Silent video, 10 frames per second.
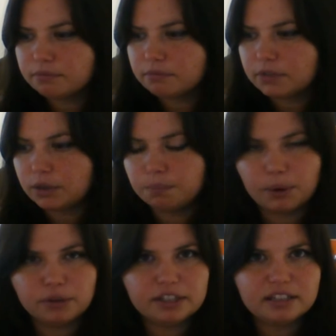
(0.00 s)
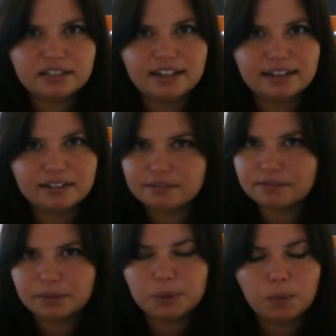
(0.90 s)
burned at the stake. I've been
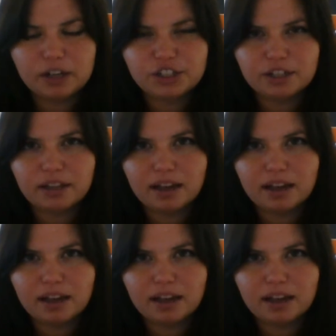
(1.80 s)
watching a lot of American